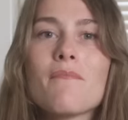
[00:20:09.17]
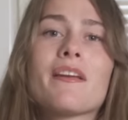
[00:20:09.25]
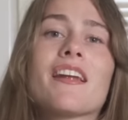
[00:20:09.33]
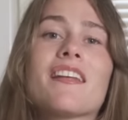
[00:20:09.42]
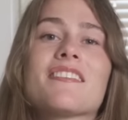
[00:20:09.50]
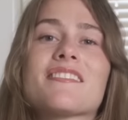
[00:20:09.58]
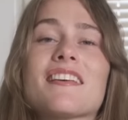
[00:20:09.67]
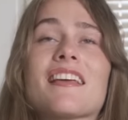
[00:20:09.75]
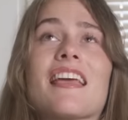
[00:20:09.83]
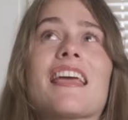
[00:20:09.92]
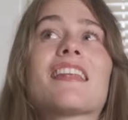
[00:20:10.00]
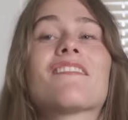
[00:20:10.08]
But it is
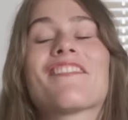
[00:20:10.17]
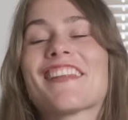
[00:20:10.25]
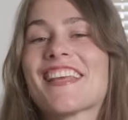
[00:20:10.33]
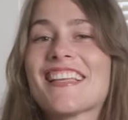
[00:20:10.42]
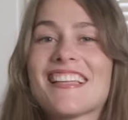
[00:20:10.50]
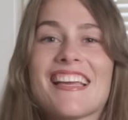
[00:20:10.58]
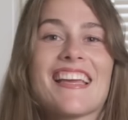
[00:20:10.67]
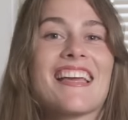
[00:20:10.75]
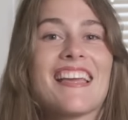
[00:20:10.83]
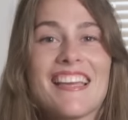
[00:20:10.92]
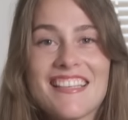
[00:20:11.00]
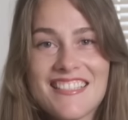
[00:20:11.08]
infinitely
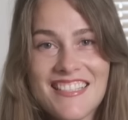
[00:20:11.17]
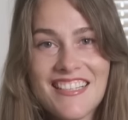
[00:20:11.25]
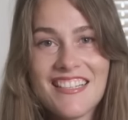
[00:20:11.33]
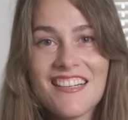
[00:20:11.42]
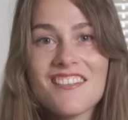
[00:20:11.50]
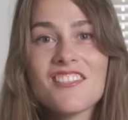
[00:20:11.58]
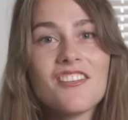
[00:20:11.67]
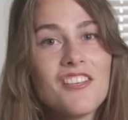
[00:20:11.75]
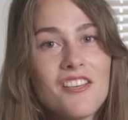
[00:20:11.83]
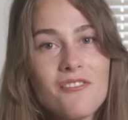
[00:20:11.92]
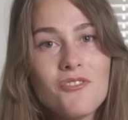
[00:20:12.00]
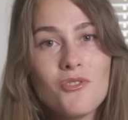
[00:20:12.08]
easier to
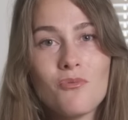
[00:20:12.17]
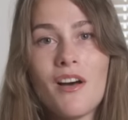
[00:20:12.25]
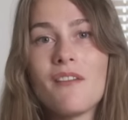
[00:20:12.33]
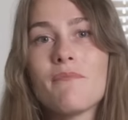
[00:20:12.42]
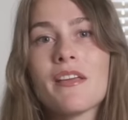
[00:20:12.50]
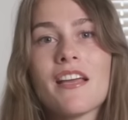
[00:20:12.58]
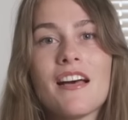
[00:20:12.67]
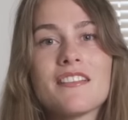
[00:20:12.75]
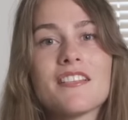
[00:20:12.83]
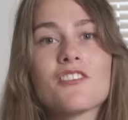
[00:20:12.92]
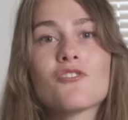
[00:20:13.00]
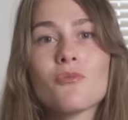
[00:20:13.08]
use one
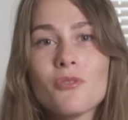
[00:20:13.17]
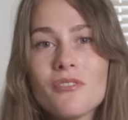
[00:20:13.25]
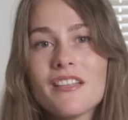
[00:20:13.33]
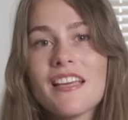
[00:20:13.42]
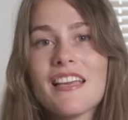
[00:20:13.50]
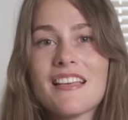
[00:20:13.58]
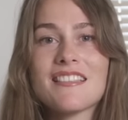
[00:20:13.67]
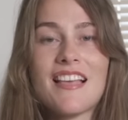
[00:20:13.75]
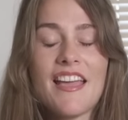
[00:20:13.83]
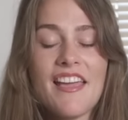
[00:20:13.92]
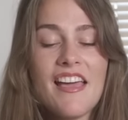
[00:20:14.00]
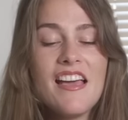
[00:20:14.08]
because it truly is
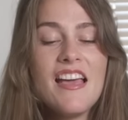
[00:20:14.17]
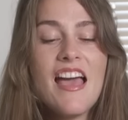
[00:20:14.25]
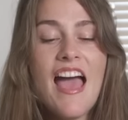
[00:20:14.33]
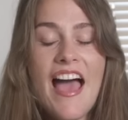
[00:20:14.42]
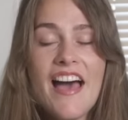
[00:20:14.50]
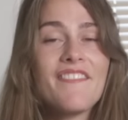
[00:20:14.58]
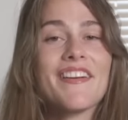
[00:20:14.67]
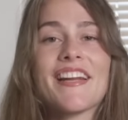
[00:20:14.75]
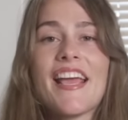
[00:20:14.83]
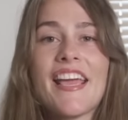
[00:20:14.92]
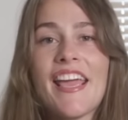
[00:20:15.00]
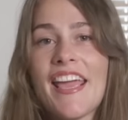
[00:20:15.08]
like having
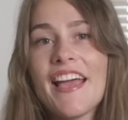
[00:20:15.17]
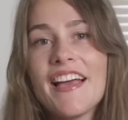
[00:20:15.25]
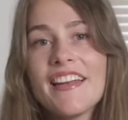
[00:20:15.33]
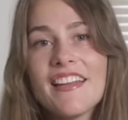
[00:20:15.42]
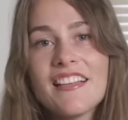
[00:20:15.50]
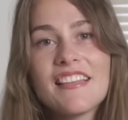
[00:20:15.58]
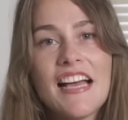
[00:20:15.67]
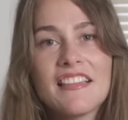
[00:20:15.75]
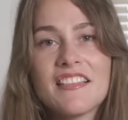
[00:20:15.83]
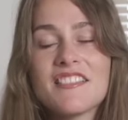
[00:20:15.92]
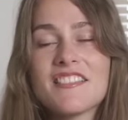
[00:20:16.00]
a hand that the